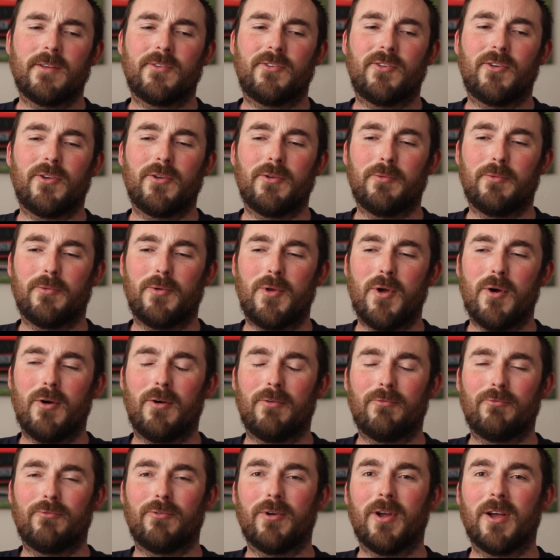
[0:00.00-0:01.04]
to not
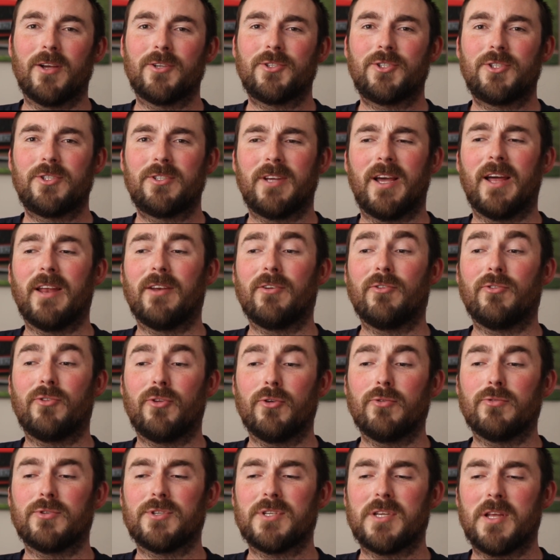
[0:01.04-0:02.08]
rush and
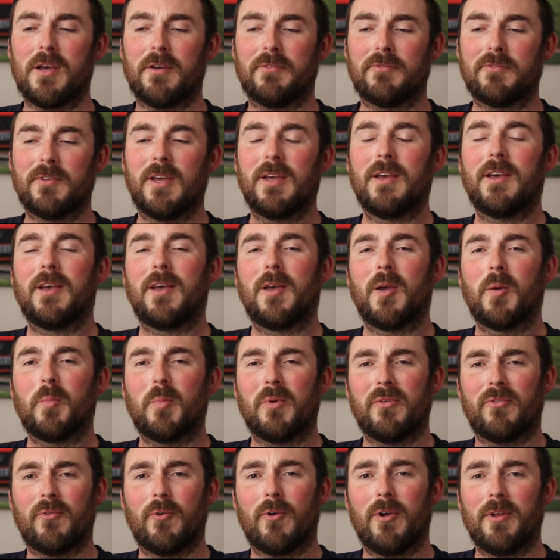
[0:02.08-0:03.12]
do stuff
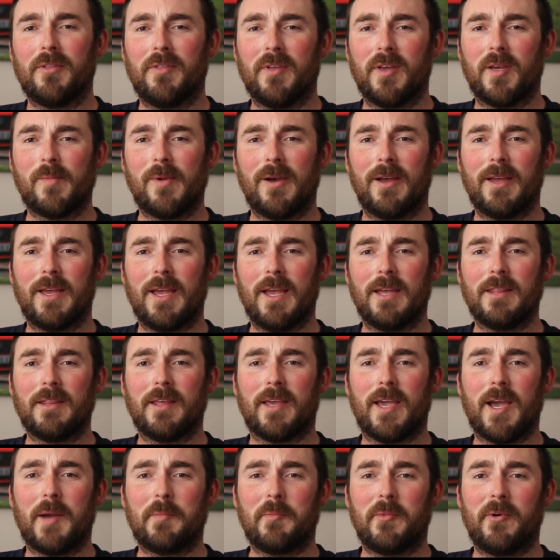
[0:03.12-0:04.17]
before I think about getting the
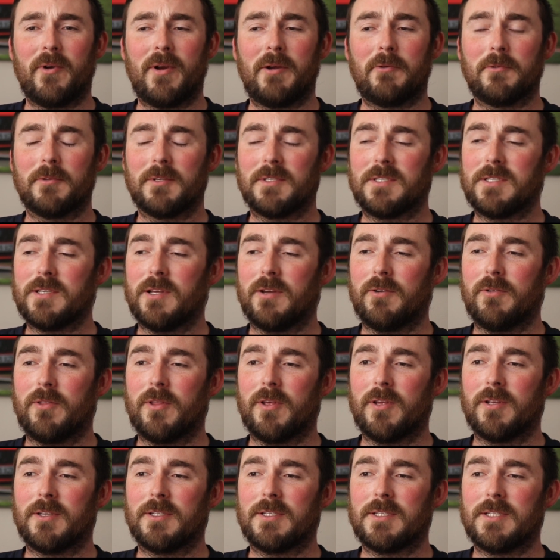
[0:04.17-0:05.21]
camera out, so
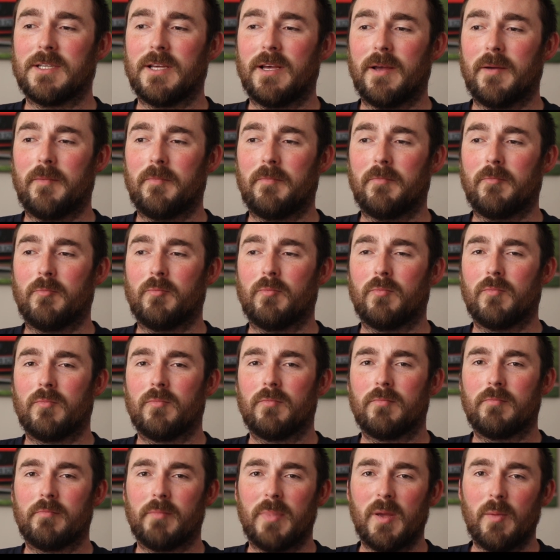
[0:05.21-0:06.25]
that
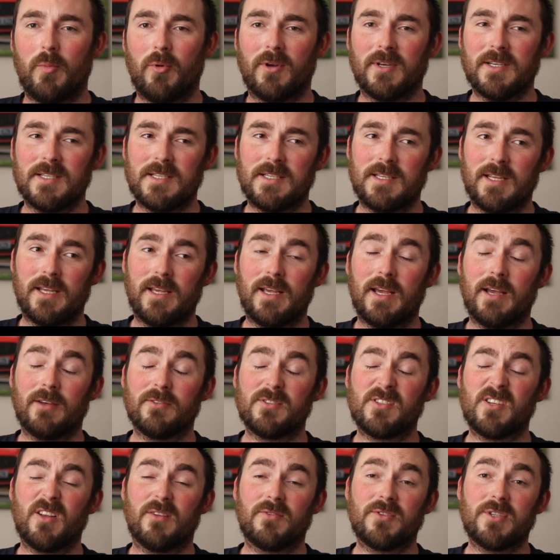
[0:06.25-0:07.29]
people can see how
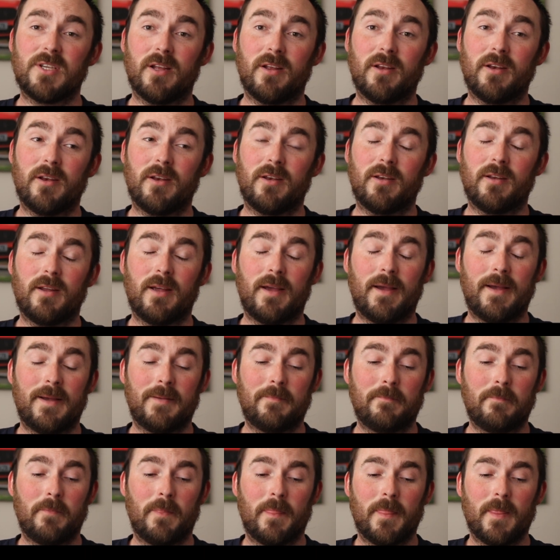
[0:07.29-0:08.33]
stuff's done,
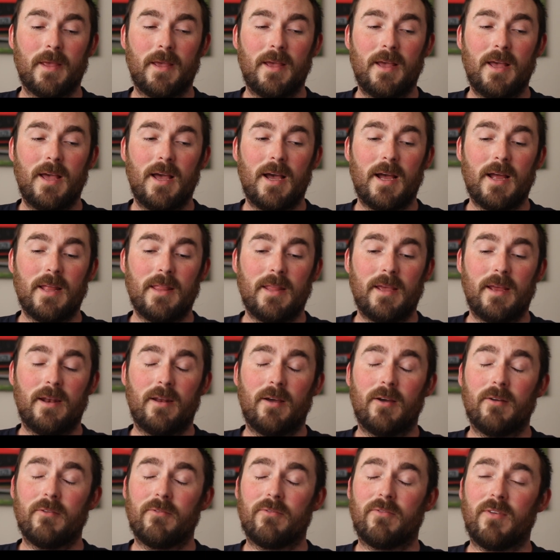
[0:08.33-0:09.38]
and then
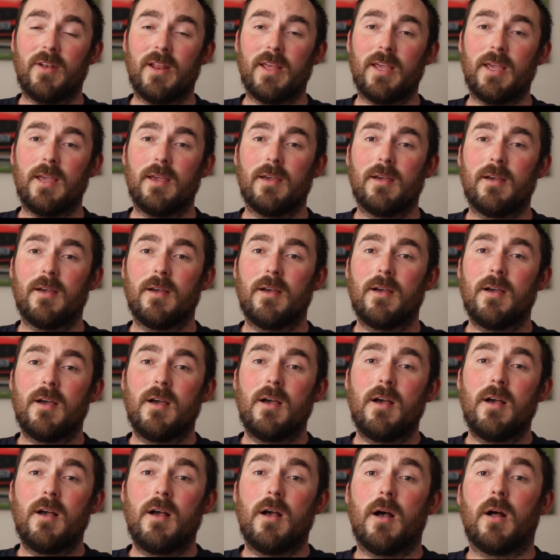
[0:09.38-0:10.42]
hopefully
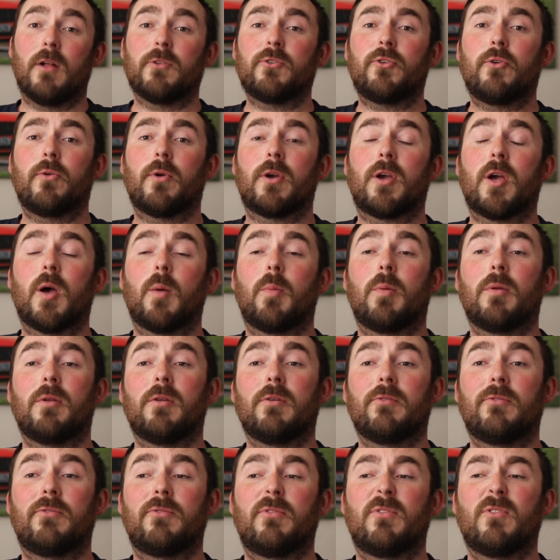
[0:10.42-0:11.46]
I'll do a couple
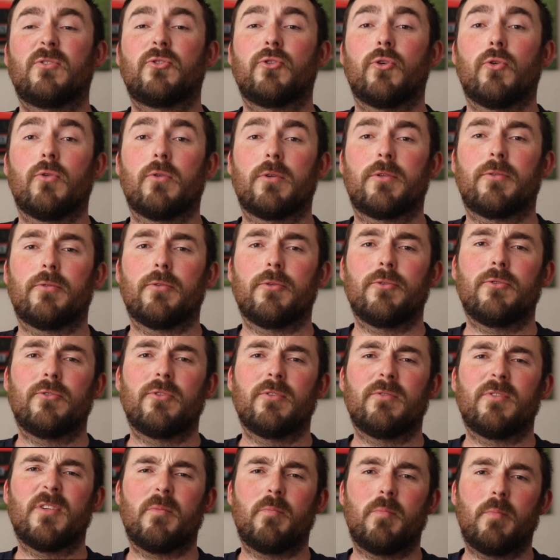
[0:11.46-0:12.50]
of talk throughs
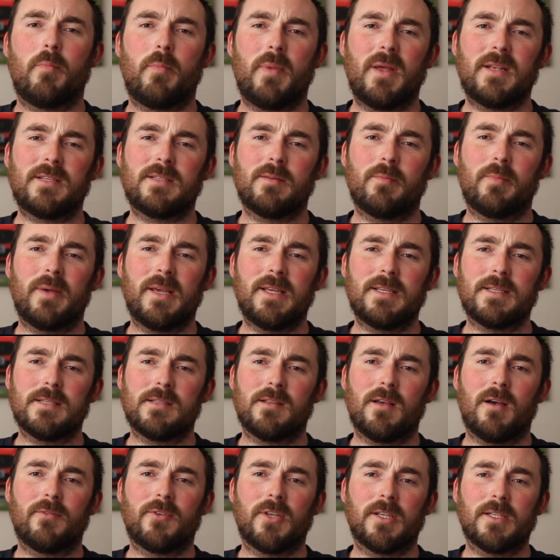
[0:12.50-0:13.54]
of the bits and pieces
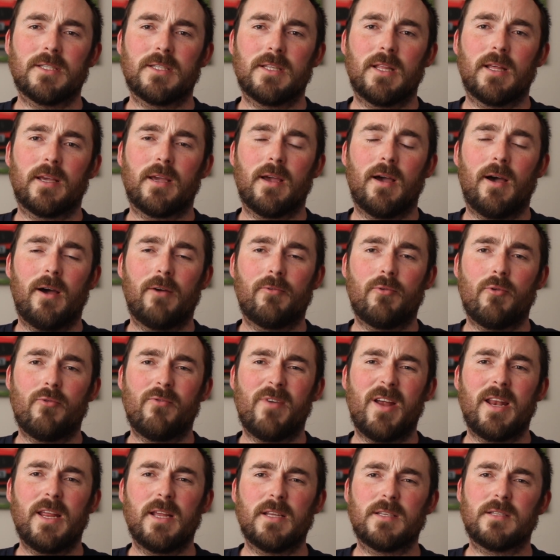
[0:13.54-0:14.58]
that I've done to the car
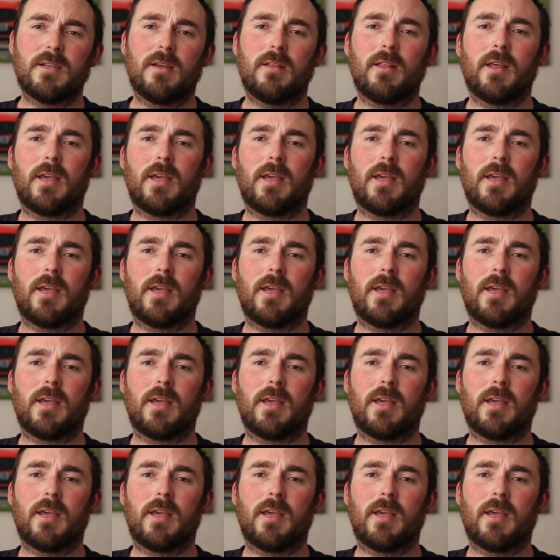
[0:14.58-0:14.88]
already, so the